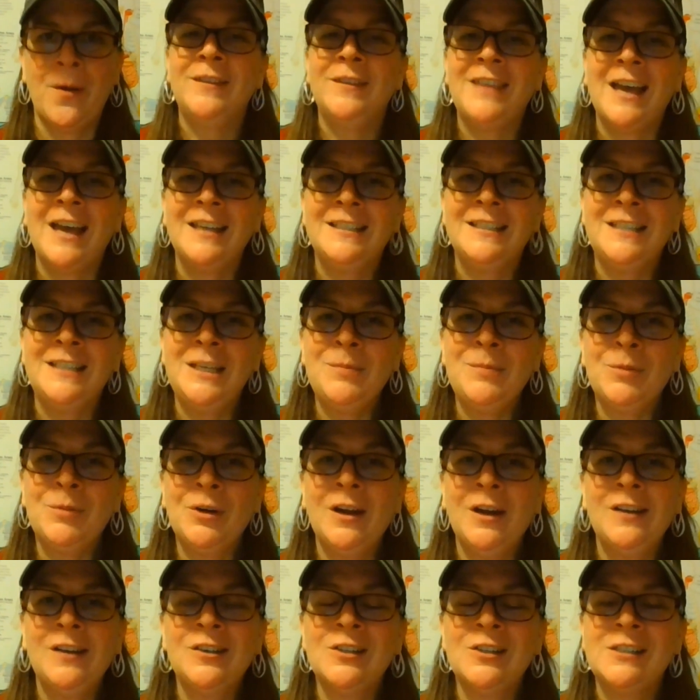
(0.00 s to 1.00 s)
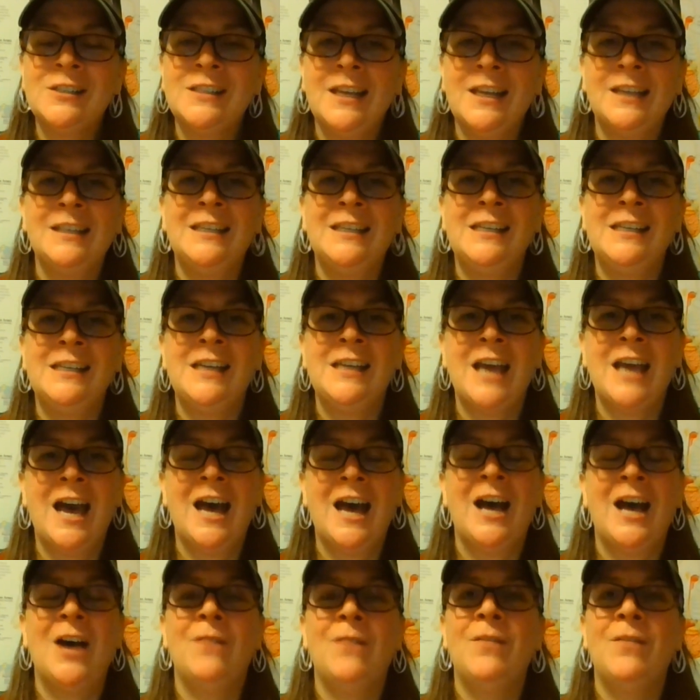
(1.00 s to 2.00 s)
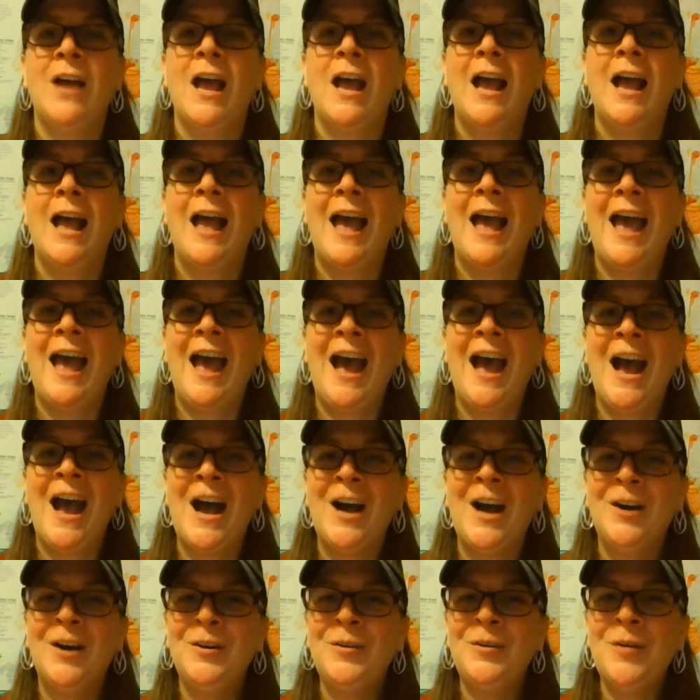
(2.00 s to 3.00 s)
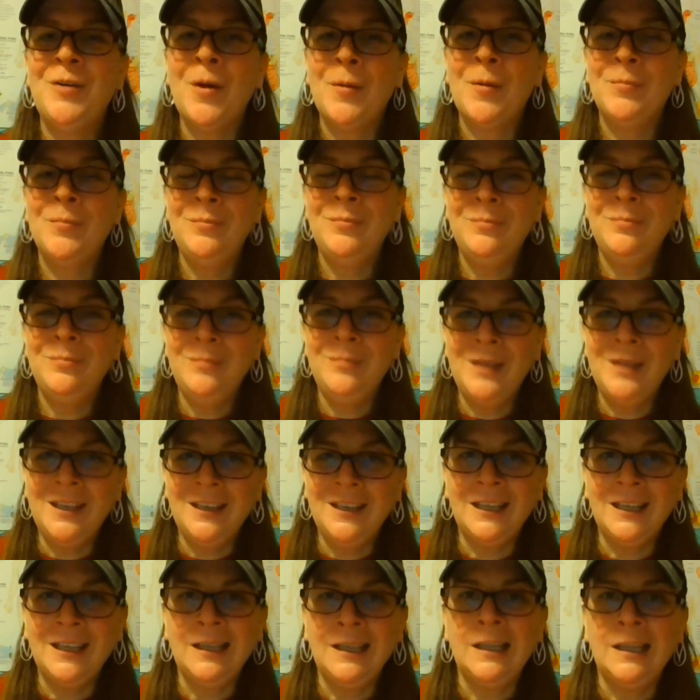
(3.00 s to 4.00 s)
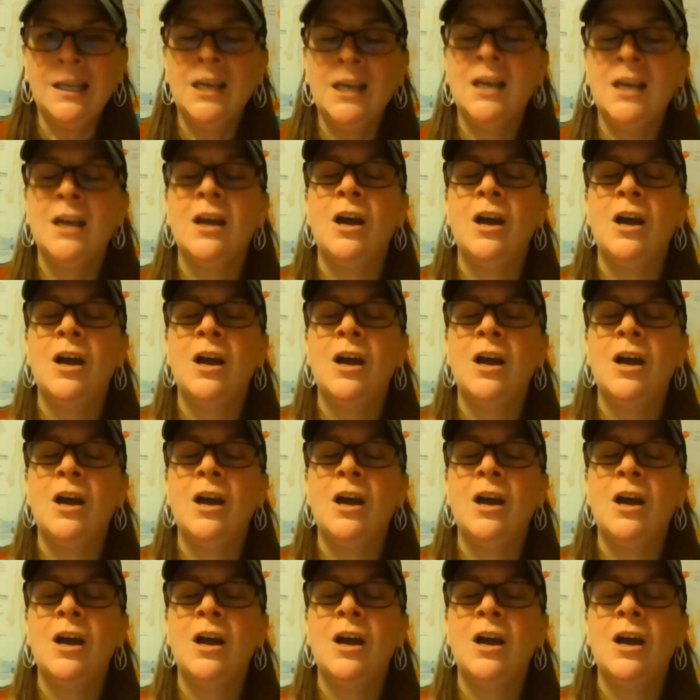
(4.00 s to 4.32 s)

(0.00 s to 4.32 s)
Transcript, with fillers: But that deeper understanding of how many